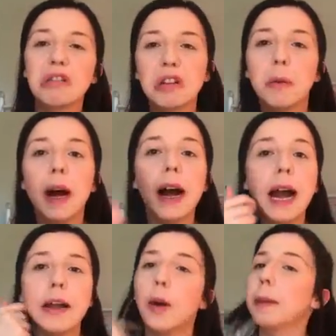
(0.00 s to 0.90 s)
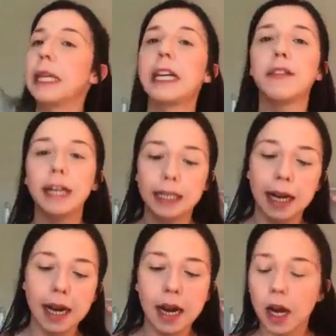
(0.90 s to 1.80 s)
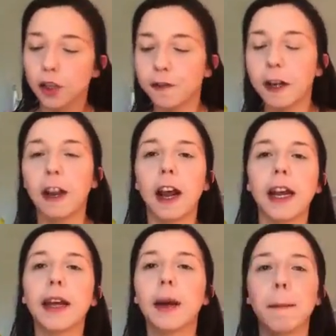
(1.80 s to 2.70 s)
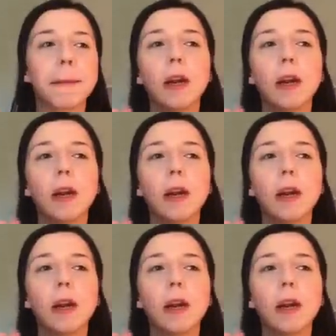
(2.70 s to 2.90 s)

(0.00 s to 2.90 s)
Don't know why, no particular reason, I just feel like,